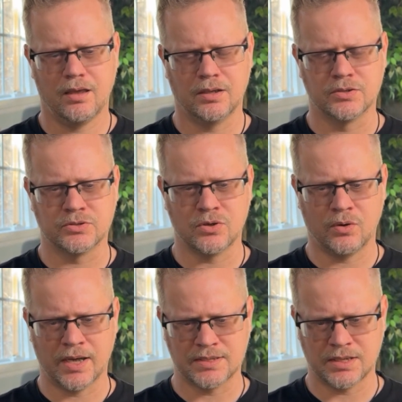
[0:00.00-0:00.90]
So
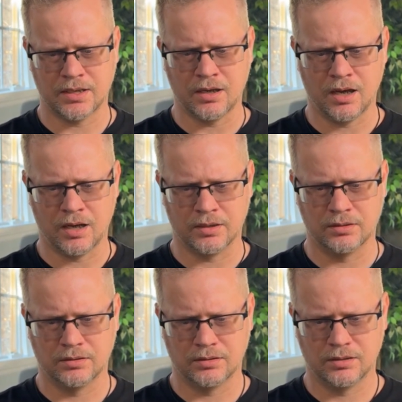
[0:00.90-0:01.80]
I say, God,
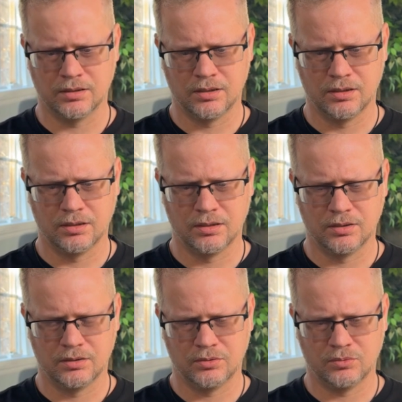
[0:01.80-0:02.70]

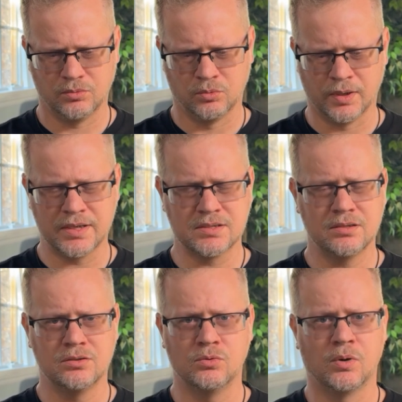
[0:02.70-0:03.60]
what is
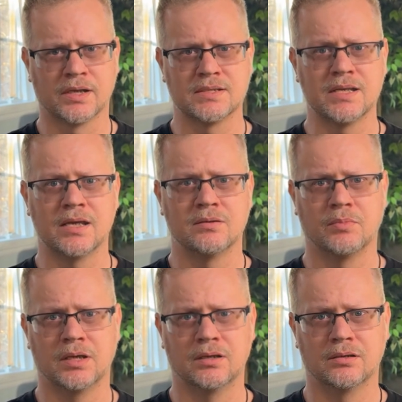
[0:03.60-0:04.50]
it you want to say to me?